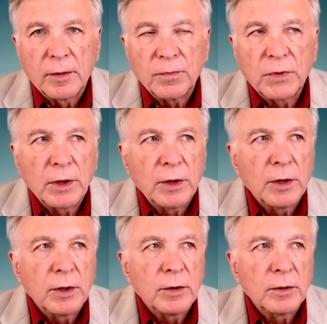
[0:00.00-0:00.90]

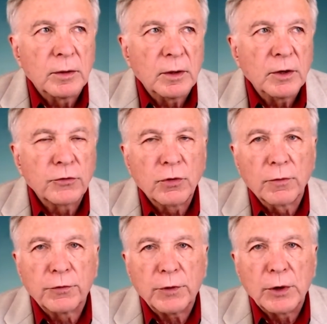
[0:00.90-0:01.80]
the issue
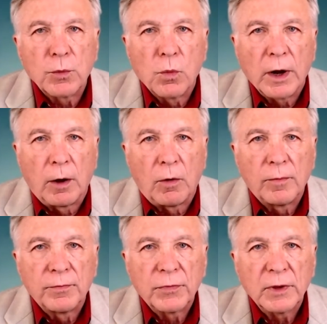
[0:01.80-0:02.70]
of free will